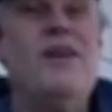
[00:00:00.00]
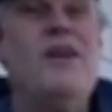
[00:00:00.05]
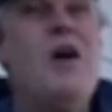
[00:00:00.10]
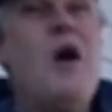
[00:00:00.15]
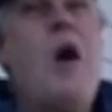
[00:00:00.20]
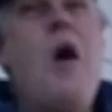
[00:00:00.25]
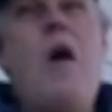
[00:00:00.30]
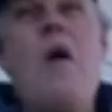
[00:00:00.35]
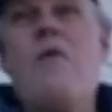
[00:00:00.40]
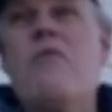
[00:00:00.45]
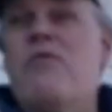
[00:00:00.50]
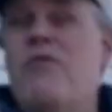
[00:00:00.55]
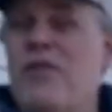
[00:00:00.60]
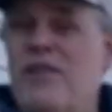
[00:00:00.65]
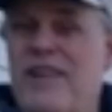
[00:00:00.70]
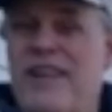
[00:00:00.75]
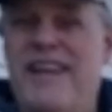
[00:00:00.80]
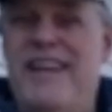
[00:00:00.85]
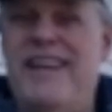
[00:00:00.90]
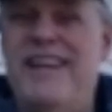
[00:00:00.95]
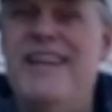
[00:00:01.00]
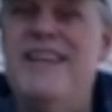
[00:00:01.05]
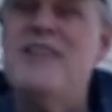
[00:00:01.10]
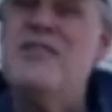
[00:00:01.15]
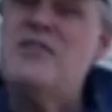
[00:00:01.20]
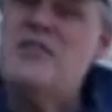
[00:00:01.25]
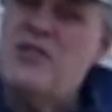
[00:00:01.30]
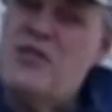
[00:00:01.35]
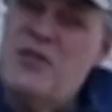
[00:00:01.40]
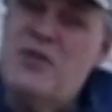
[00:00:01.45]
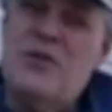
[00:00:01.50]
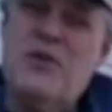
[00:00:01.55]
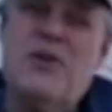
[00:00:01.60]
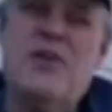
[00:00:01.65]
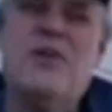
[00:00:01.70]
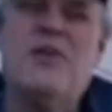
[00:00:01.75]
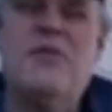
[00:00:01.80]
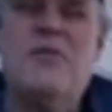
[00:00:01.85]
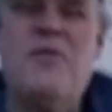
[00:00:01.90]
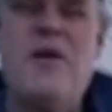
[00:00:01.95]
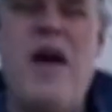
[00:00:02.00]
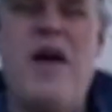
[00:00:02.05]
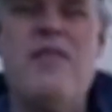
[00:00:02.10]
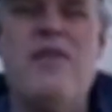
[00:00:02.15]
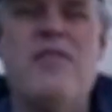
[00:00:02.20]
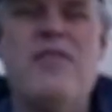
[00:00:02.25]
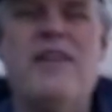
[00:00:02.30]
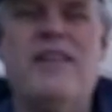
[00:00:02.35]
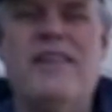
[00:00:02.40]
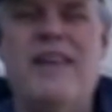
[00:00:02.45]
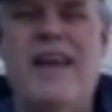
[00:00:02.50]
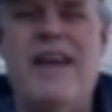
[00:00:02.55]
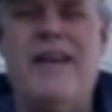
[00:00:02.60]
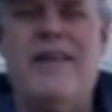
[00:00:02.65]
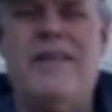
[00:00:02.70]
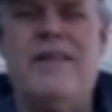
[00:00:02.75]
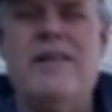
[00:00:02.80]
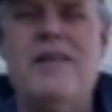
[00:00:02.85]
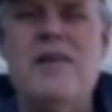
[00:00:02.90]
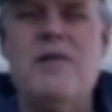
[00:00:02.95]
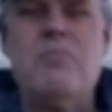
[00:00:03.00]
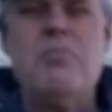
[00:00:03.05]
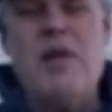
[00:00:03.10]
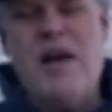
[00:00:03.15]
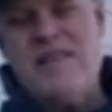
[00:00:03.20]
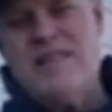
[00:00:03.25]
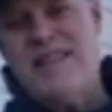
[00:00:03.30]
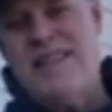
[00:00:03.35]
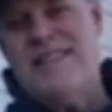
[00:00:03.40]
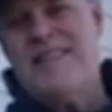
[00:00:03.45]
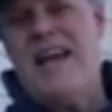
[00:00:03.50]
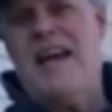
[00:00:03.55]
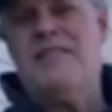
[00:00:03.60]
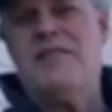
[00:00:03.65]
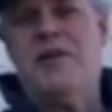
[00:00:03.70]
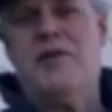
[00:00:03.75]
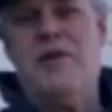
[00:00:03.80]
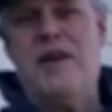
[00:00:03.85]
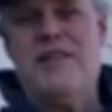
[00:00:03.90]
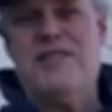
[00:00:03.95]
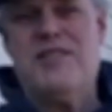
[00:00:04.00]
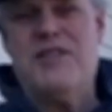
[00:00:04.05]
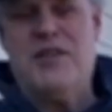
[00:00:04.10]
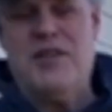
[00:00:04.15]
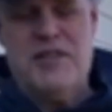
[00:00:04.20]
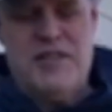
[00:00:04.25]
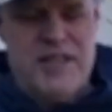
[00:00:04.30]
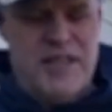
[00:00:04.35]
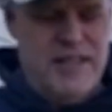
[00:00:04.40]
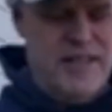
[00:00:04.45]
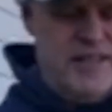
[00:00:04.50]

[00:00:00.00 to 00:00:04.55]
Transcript: hopefully sooner rather than later. Blessings on you, Grace Church.